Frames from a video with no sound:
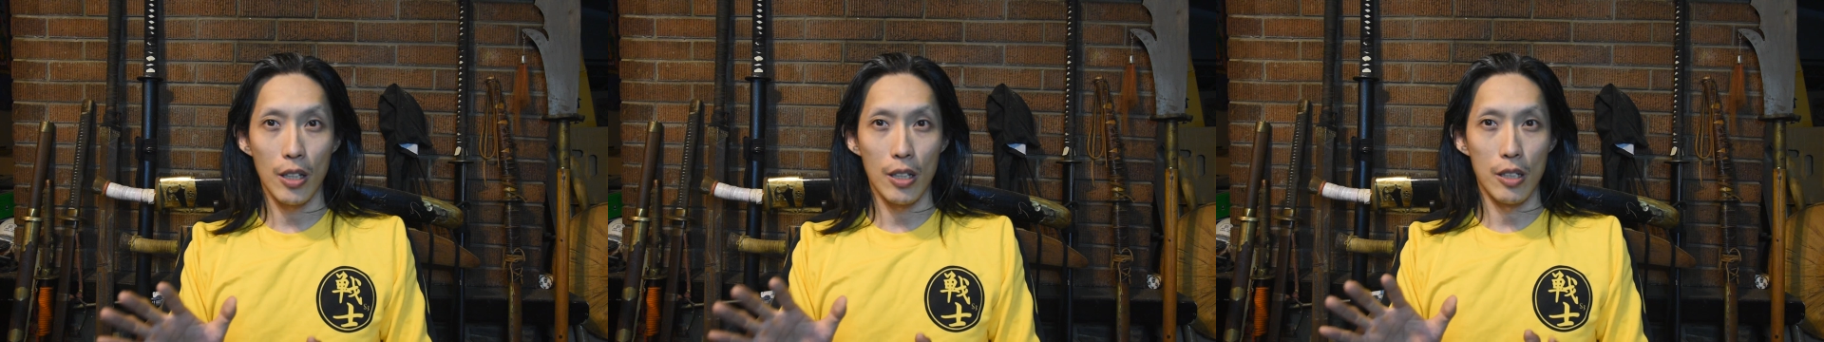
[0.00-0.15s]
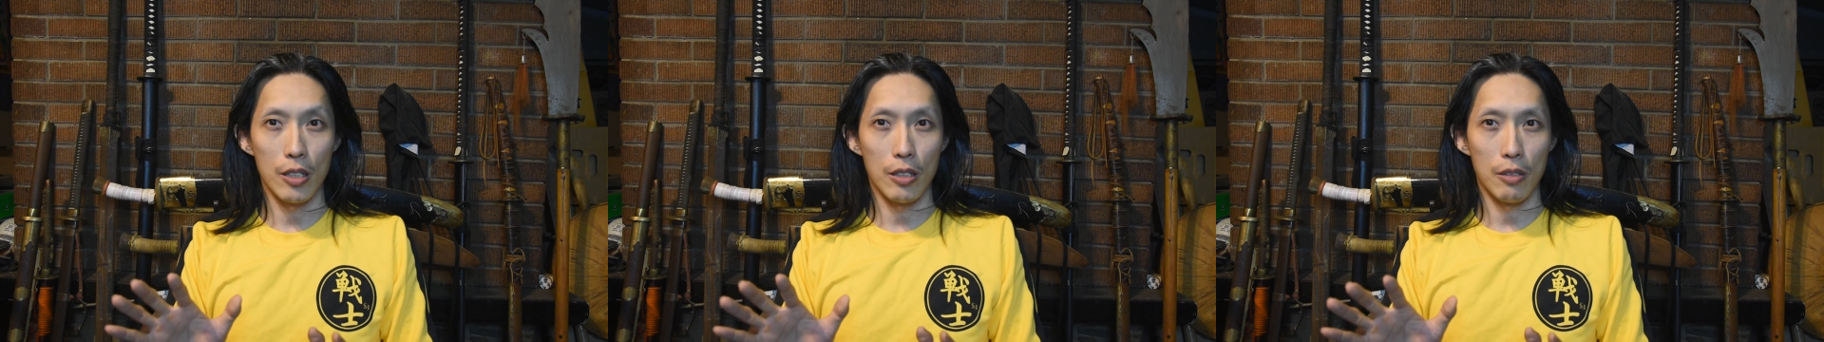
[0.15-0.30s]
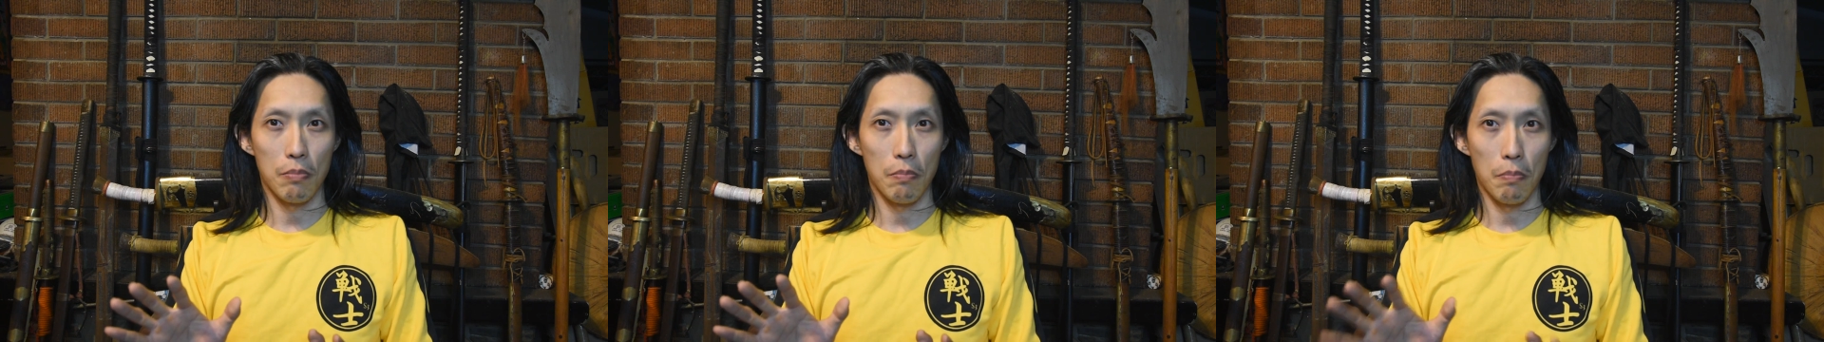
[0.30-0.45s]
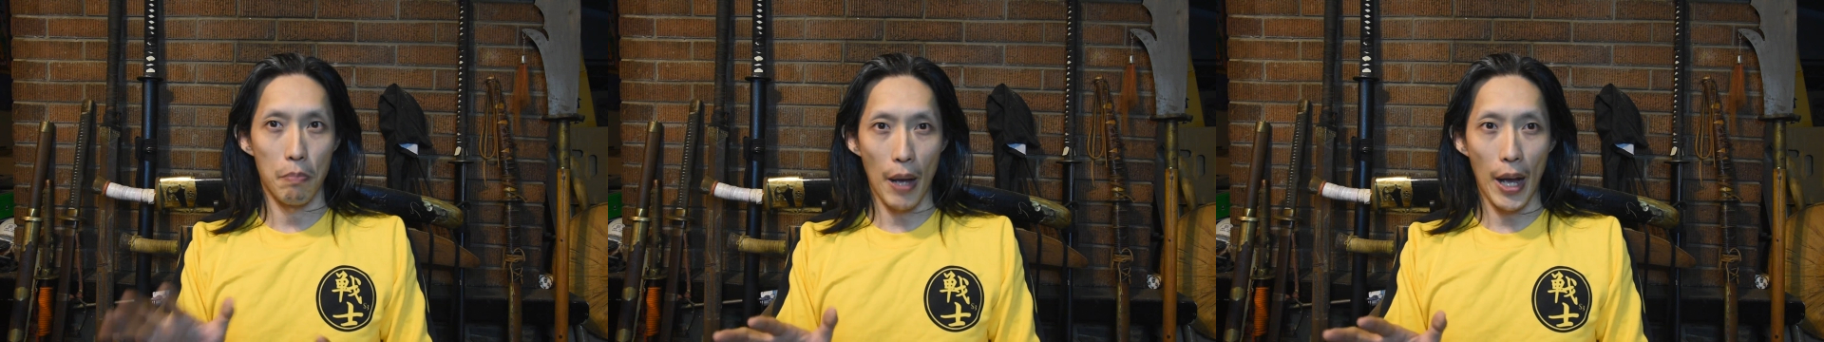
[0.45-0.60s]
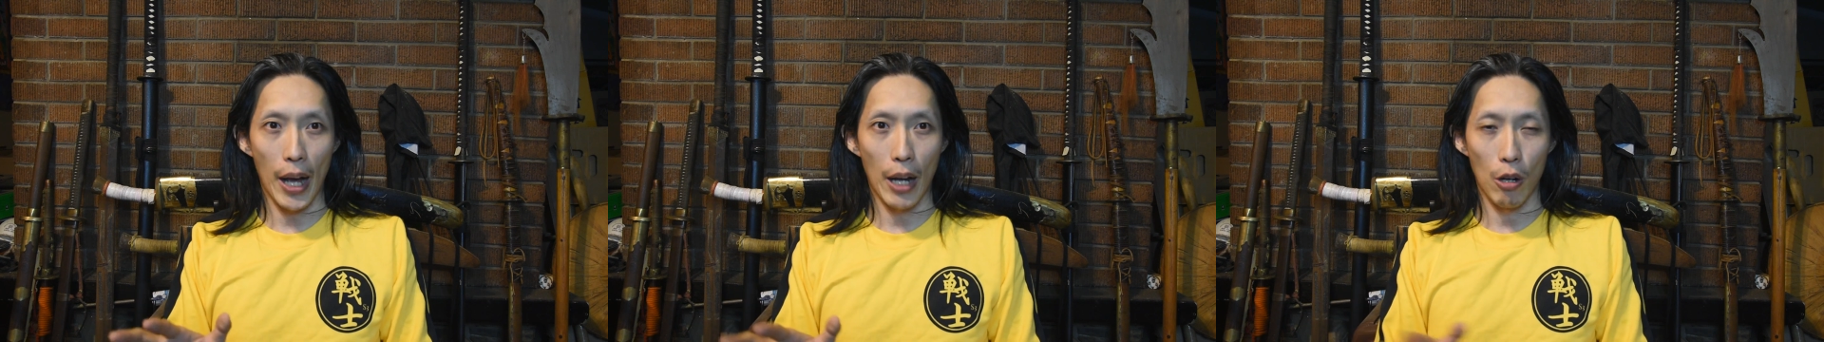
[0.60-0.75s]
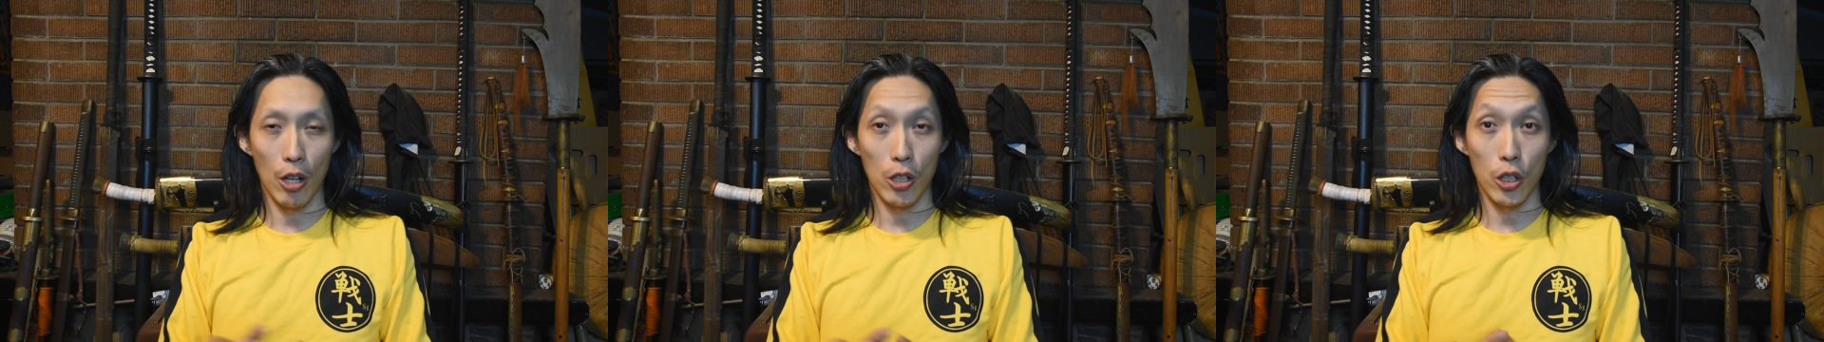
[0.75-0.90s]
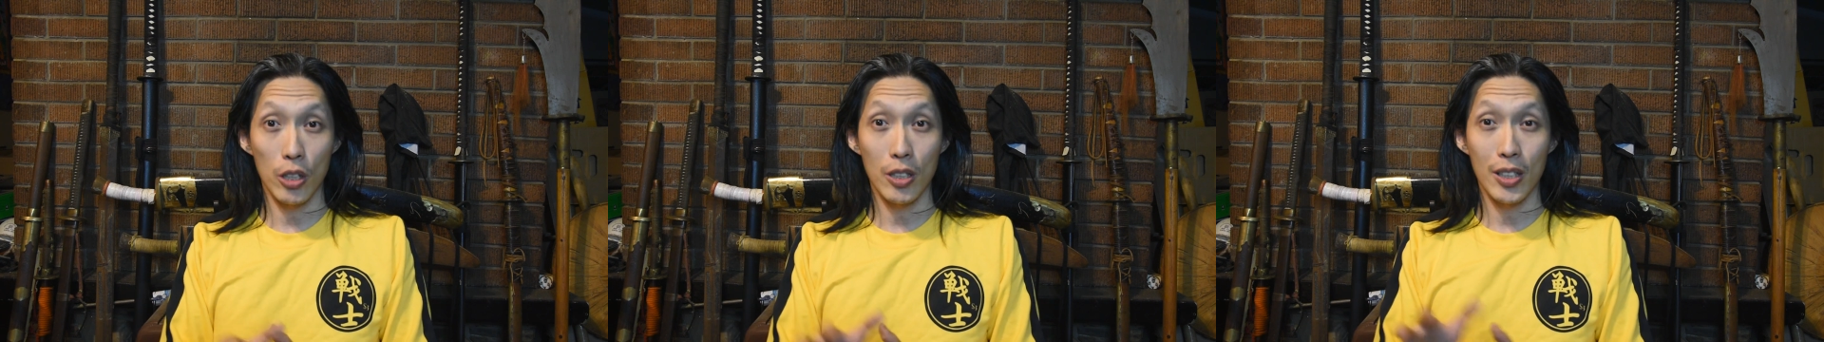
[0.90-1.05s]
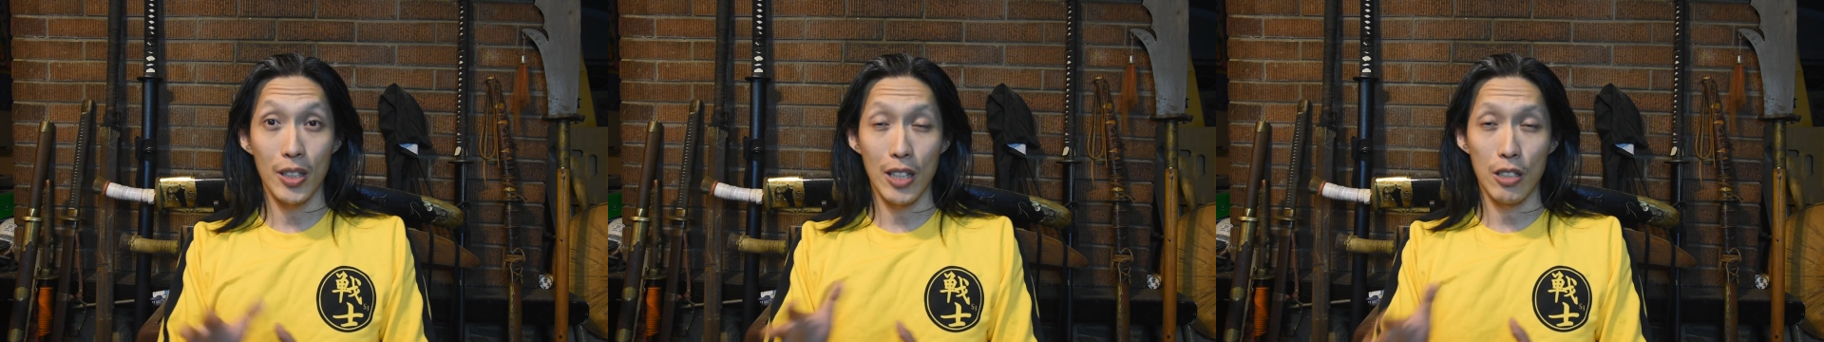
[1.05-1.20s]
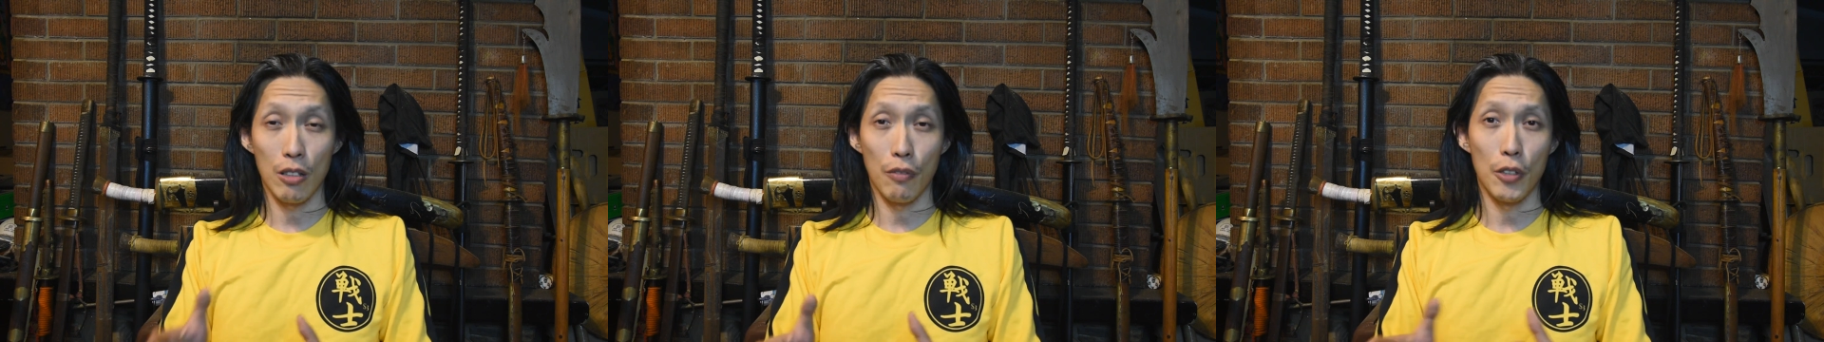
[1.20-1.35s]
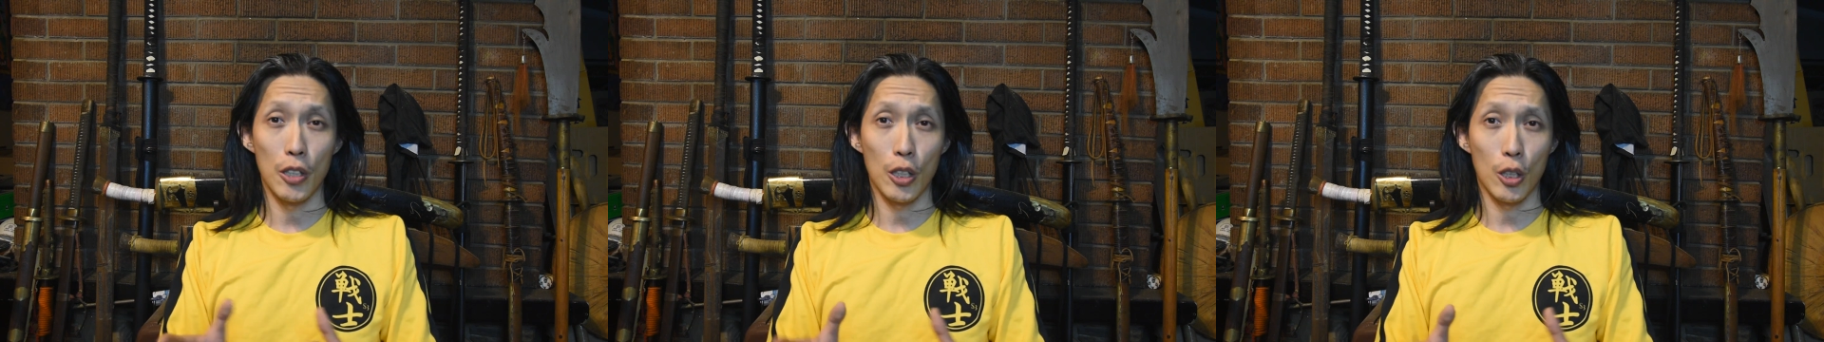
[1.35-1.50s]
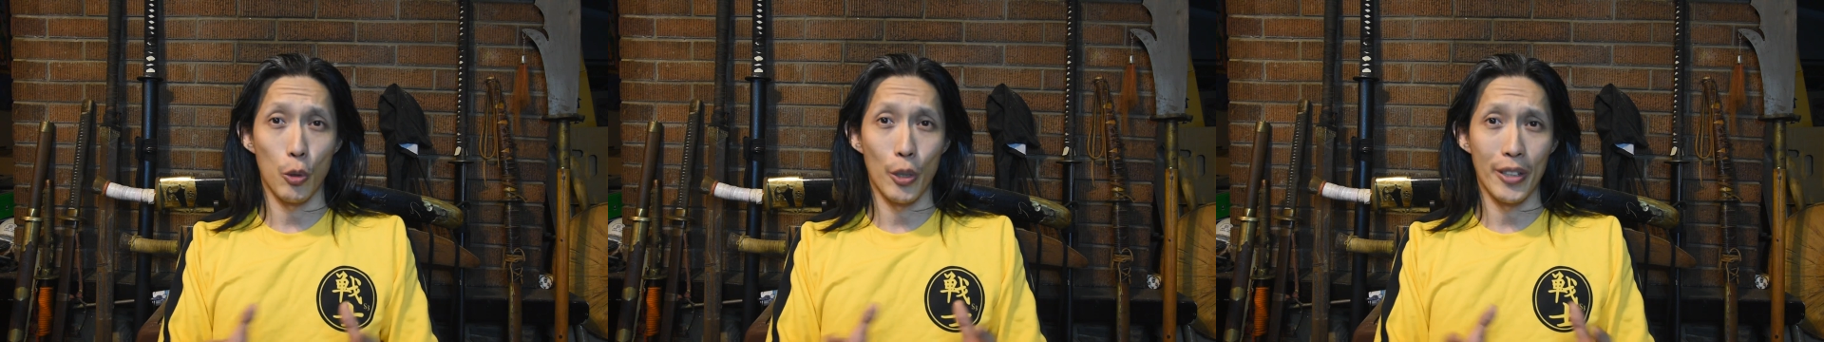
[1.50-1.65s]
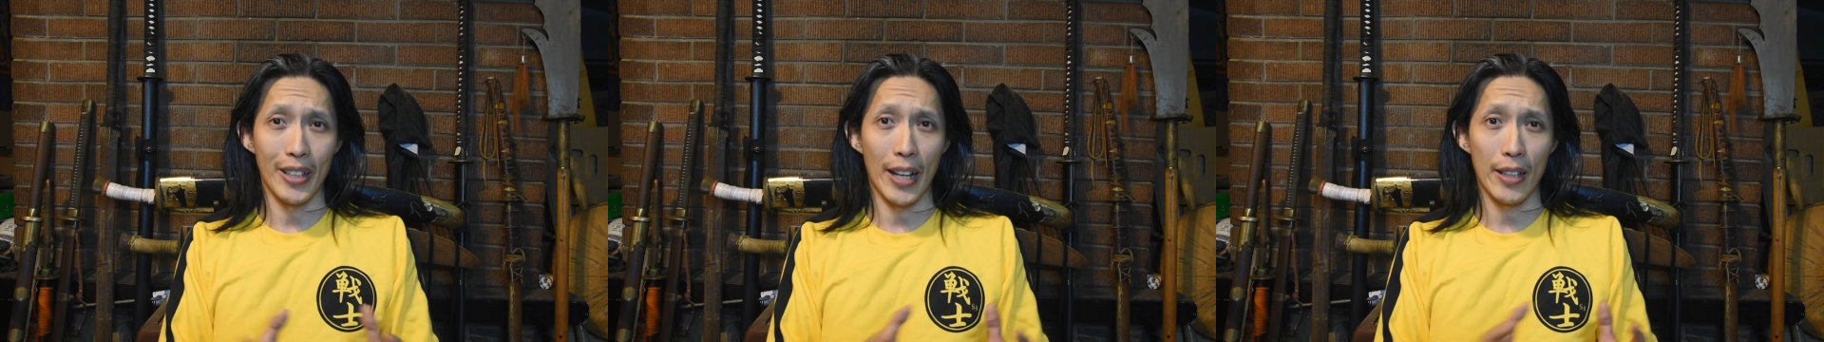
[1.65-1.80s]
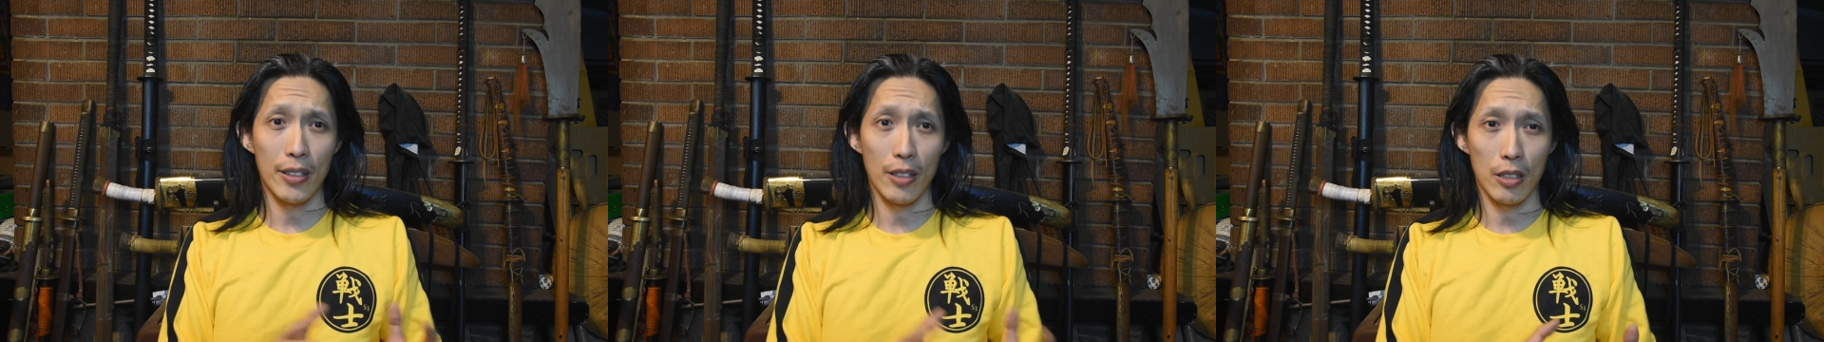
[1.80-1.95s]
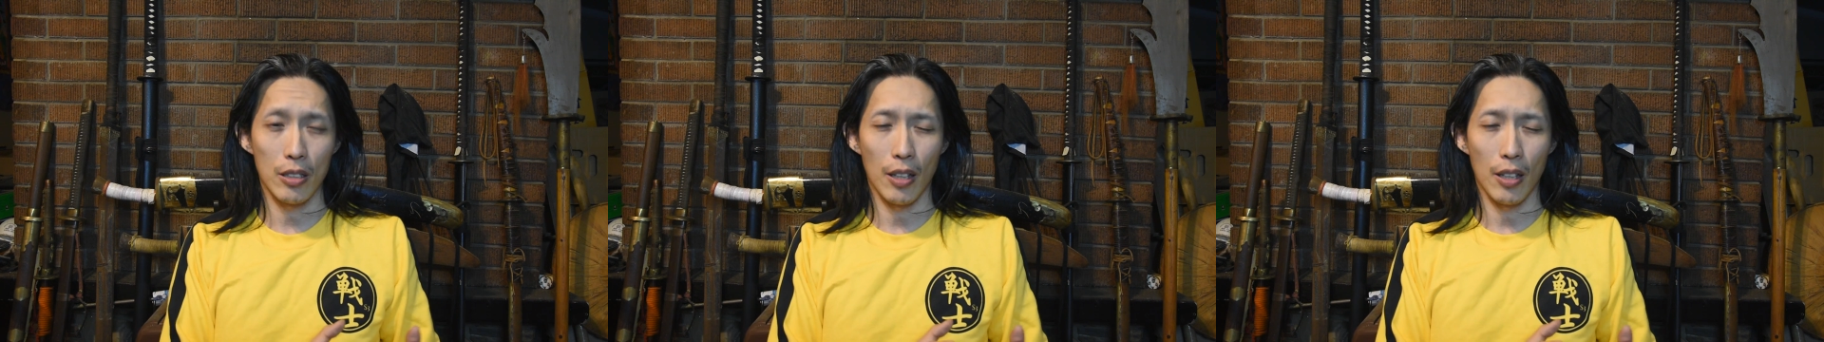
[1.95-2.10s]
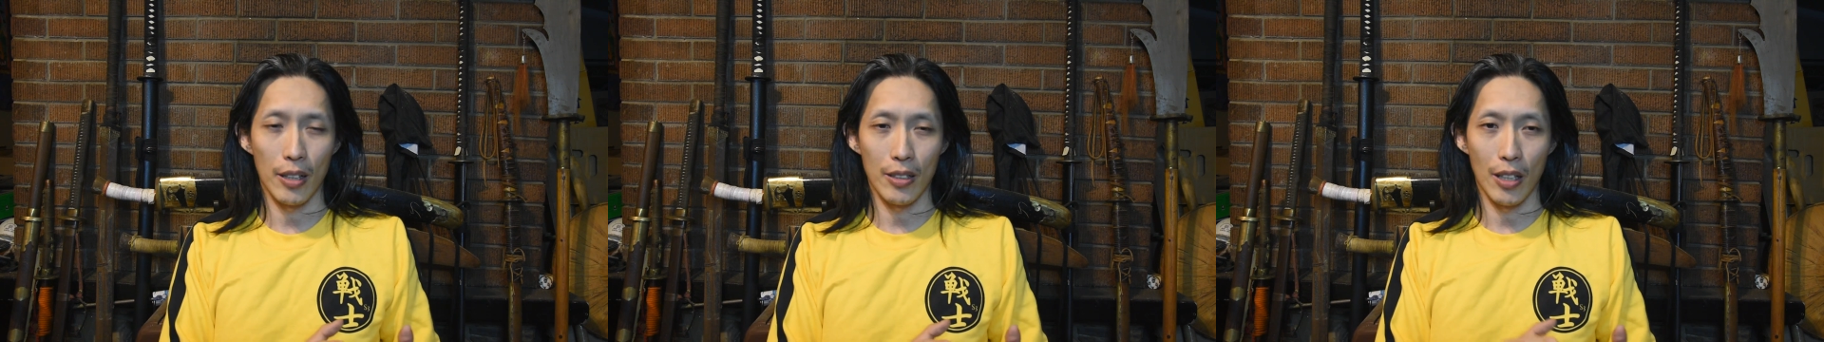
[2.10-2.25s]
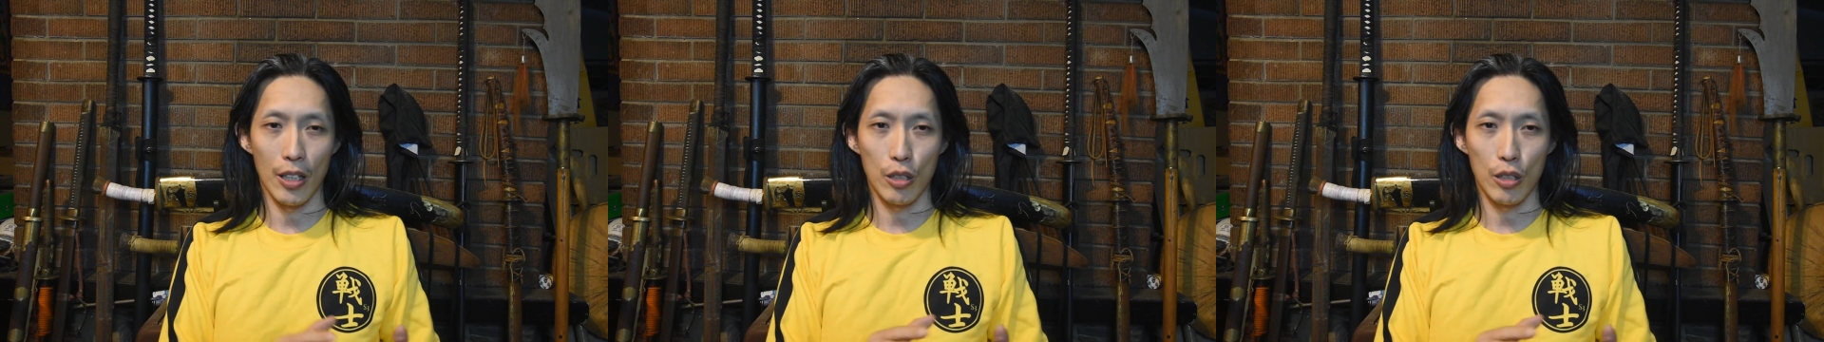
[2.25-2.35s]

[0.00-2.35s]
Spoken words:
is bad, right? Jogging is actually a very great exercise.